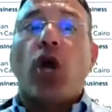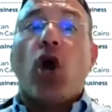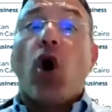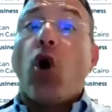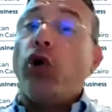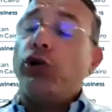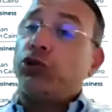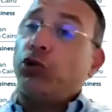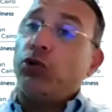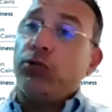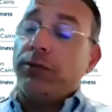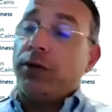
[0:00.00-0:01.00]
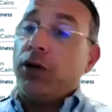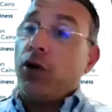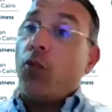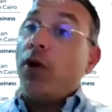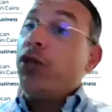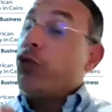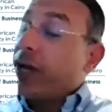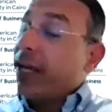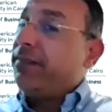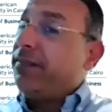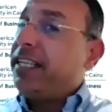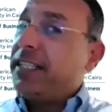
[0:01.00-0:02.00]
Also, when you
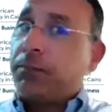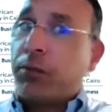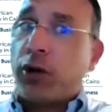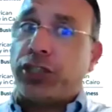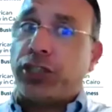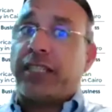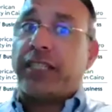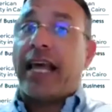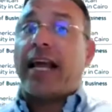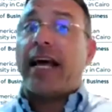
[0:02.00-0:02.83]
give these projects and